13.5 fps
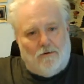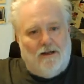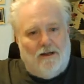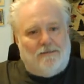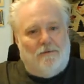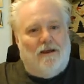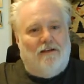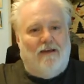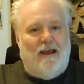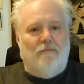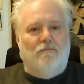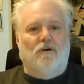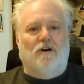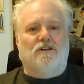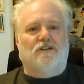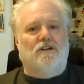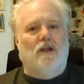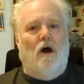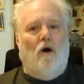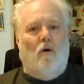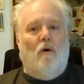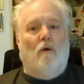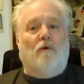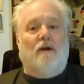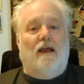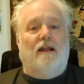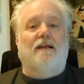running some kind of ambush, no, what
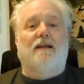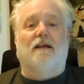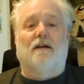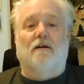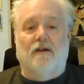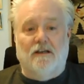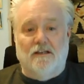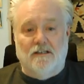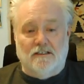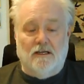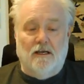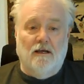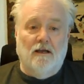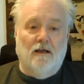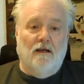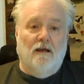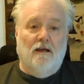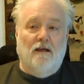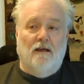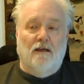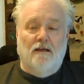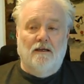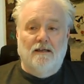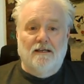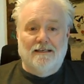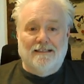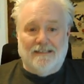we're getting here is
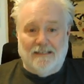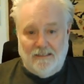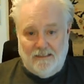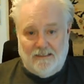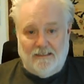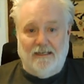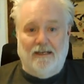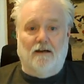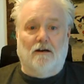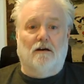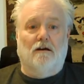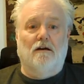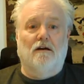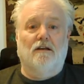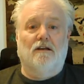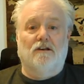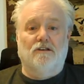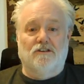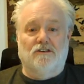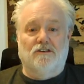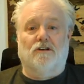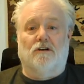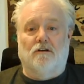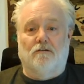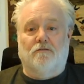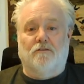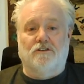sincere
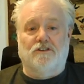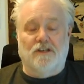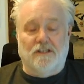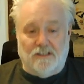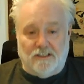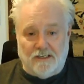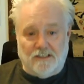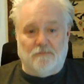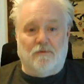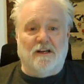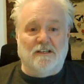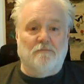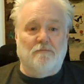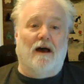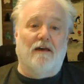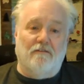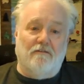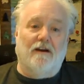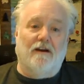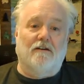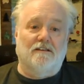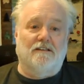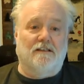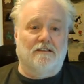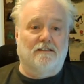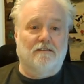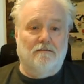concern for Jesus expressed by the
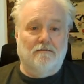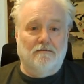Pharisees.